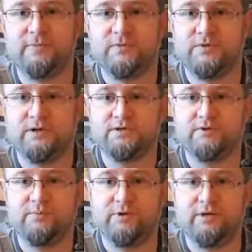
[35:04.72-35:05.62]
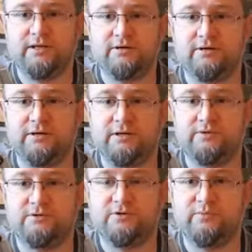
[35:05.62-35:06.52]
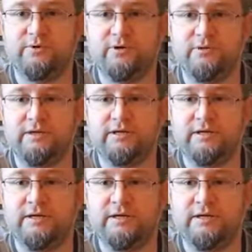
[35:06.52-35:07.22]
So yeah, so I'll pull that lot on, and also put on the